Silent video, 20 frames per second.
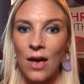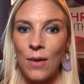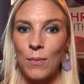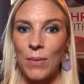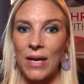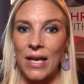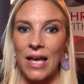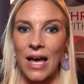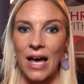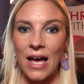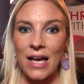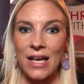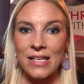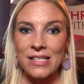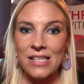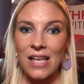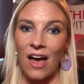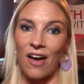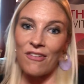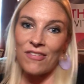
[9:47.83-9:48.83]

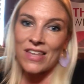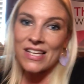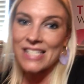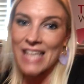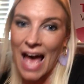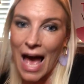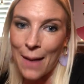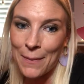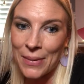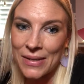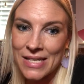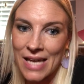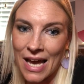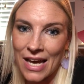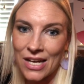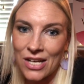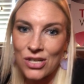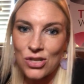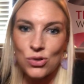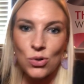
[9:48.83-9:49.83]
because of this
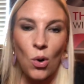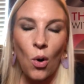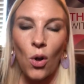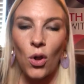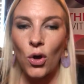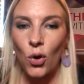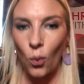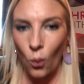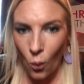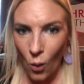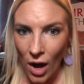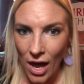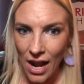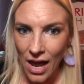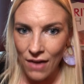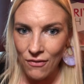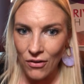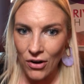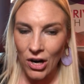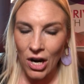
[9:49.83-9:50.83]
appetite control or
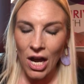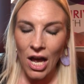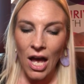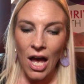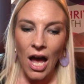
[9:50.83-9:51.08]
whatever.